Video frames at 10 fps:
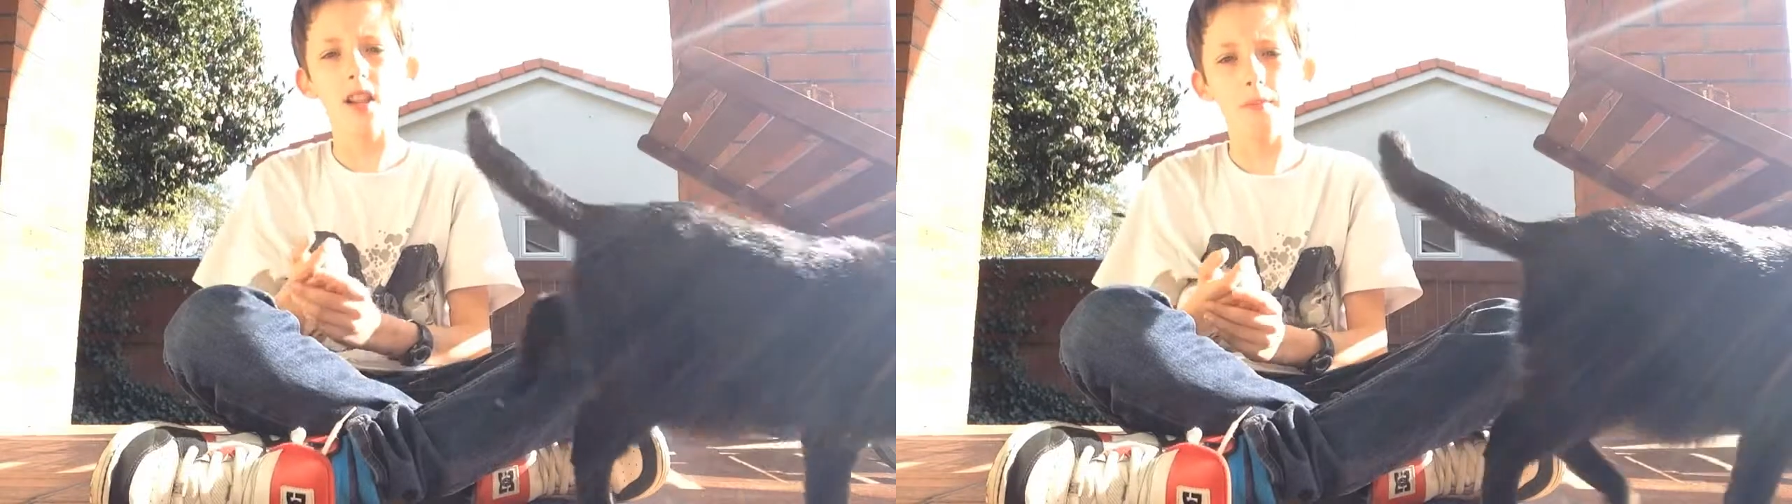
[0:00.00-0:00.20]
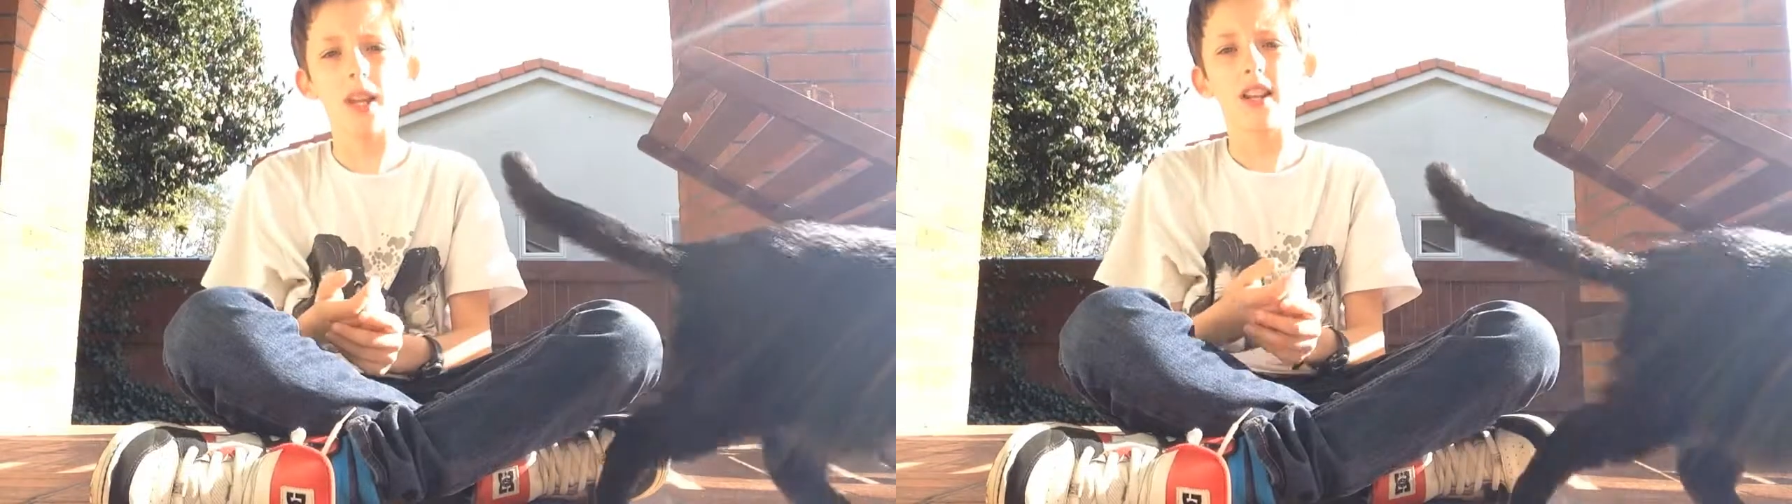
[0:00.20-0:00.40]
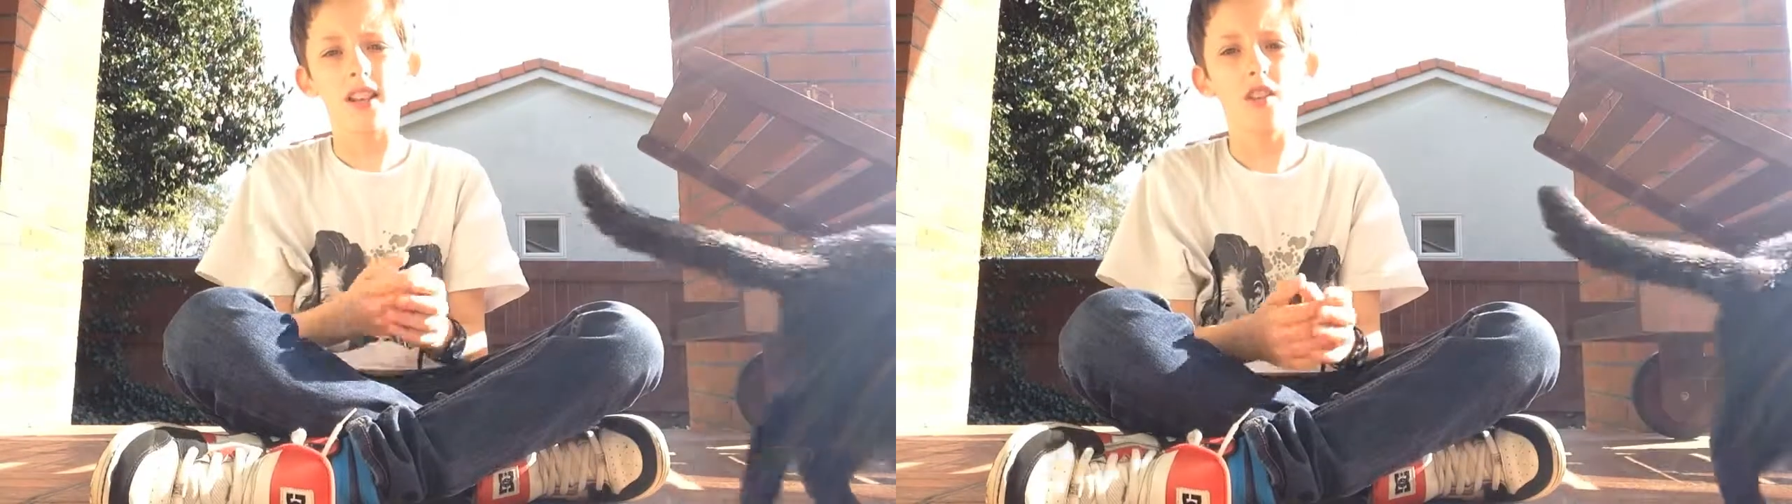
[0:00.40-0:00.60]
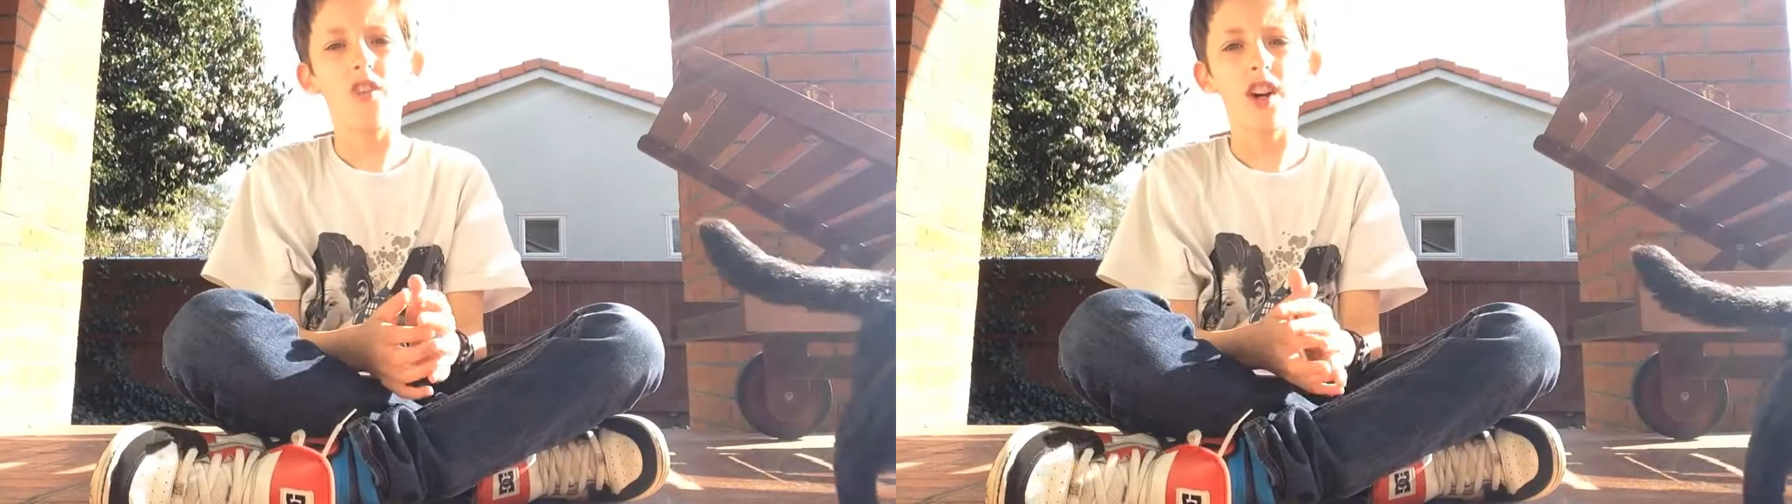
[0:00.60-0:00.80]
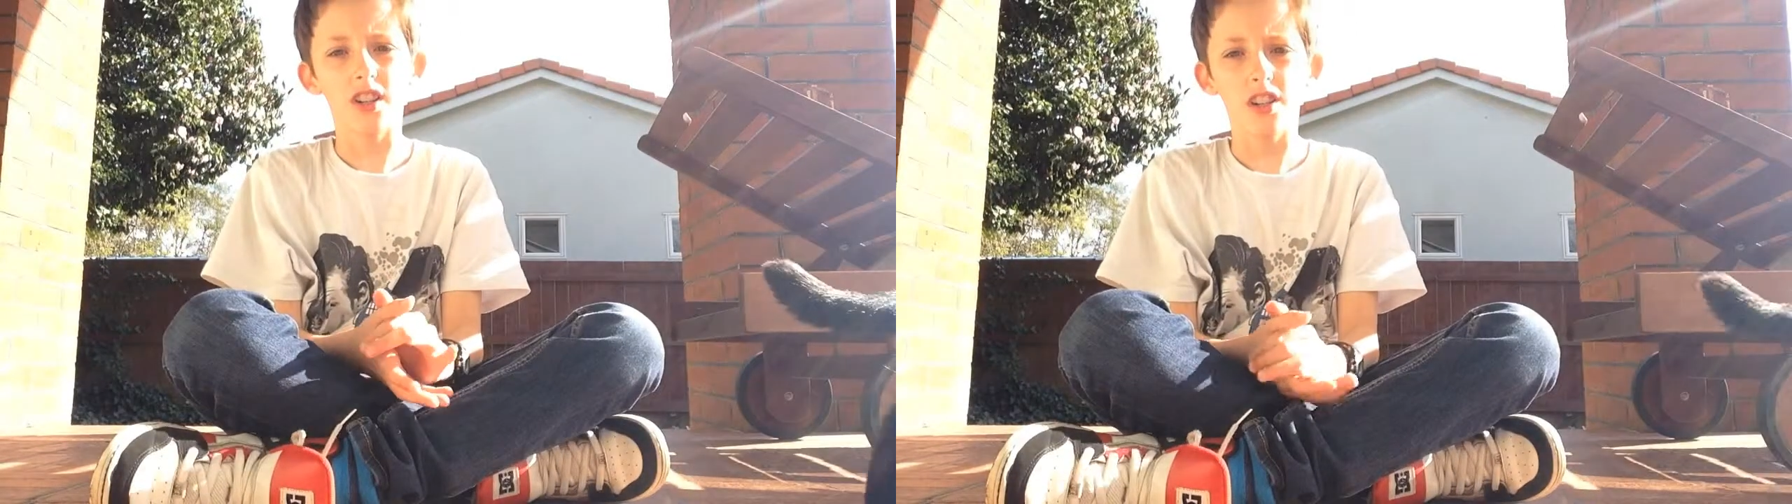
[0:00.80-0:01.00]
limitless
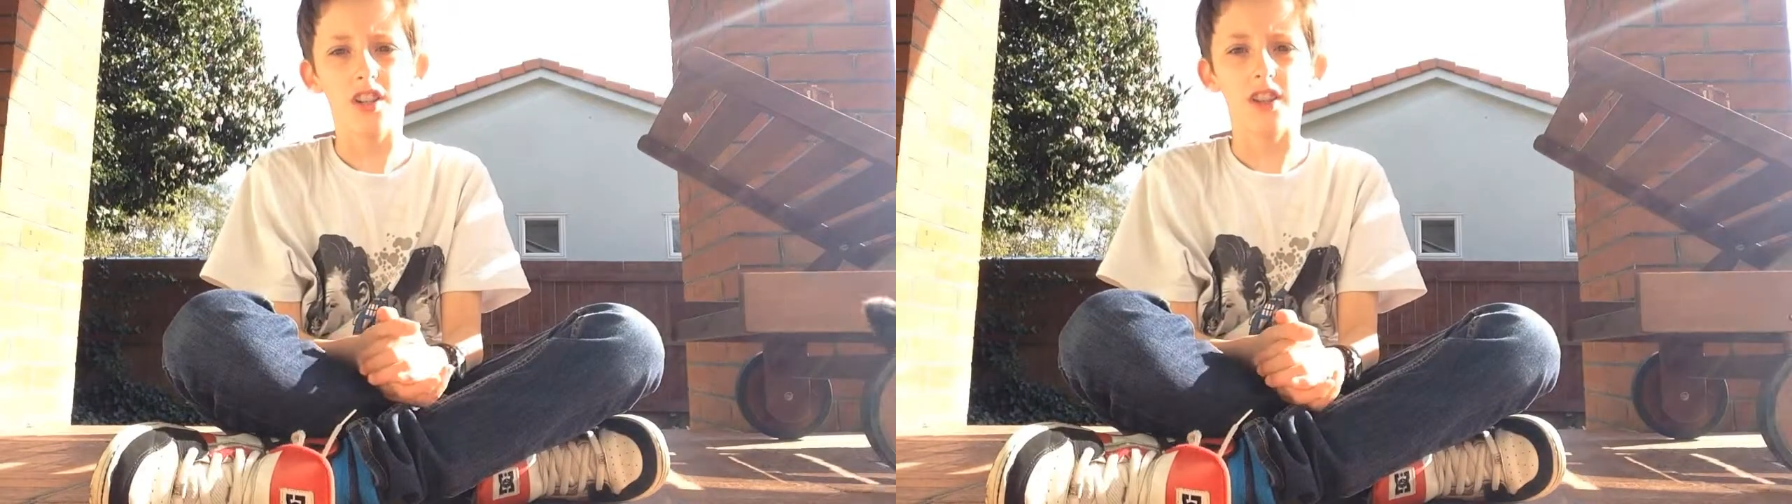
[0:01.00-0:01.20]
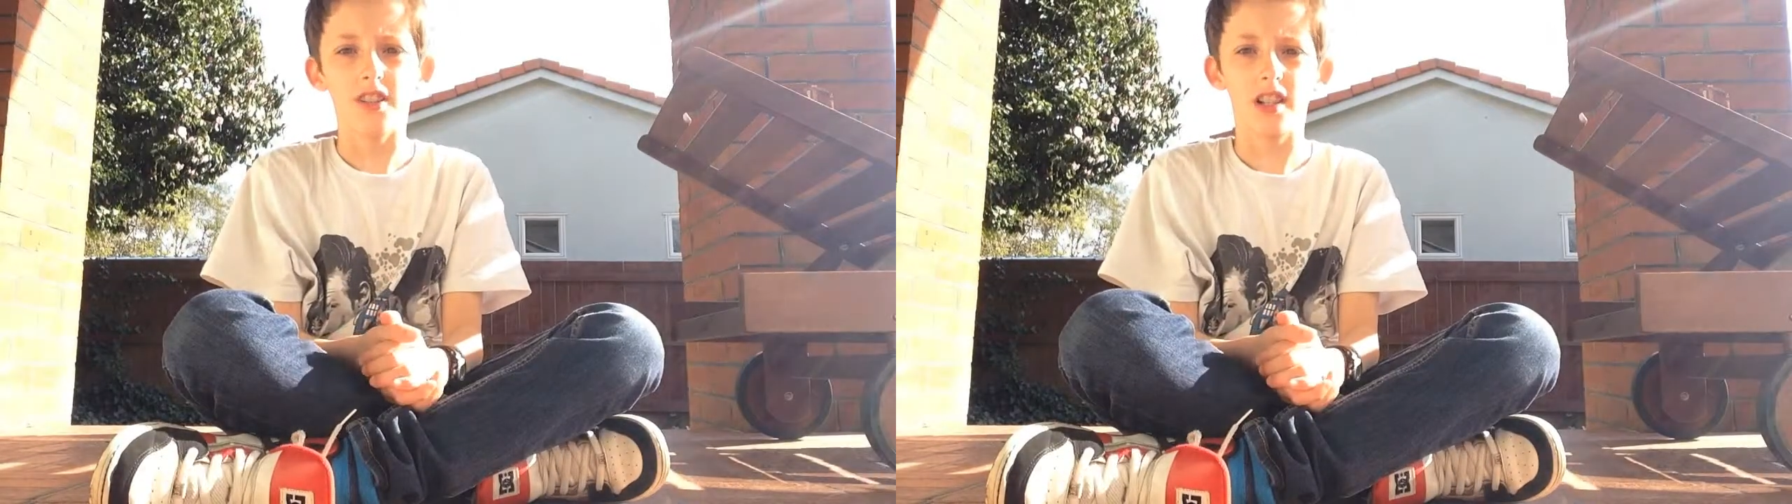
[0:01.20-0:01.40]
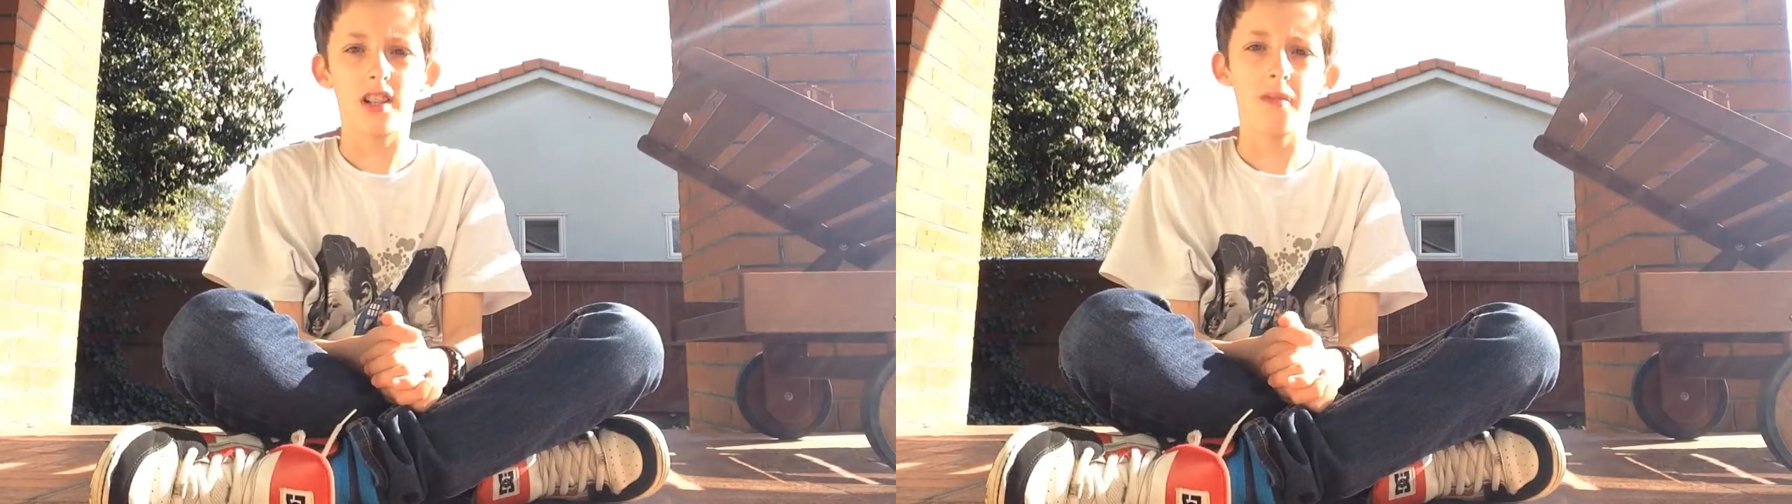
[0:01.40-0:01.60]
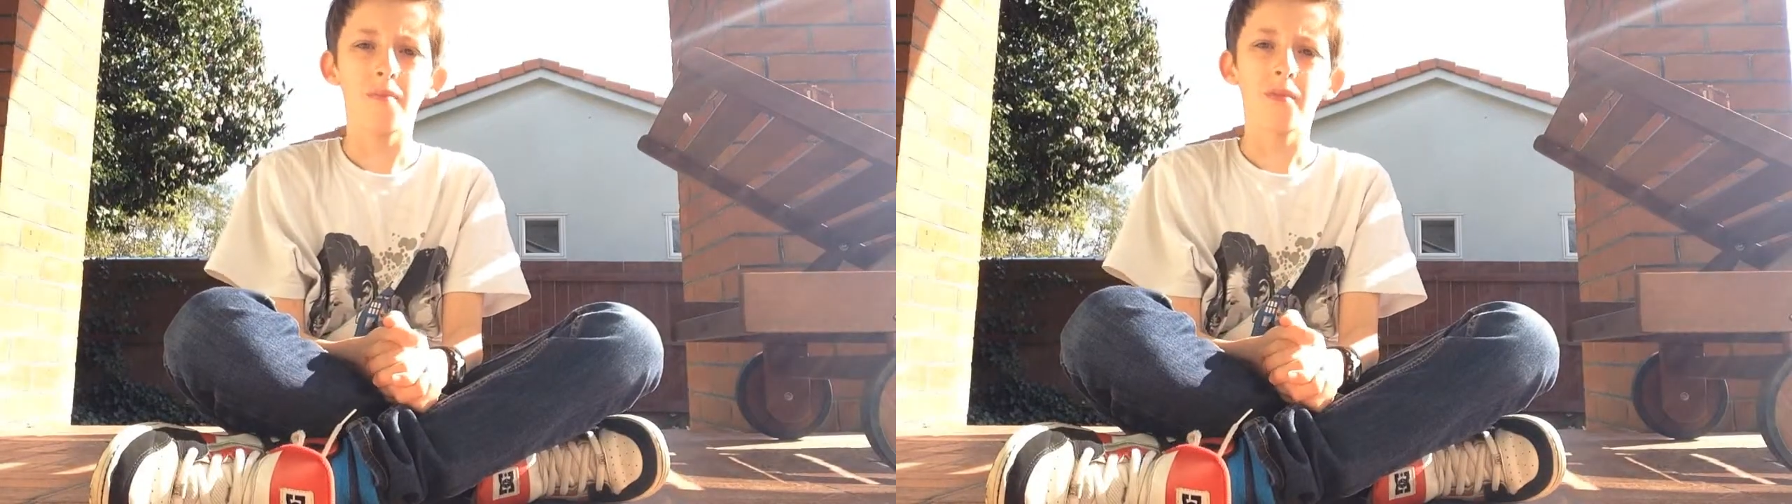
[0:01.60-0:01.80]
functions.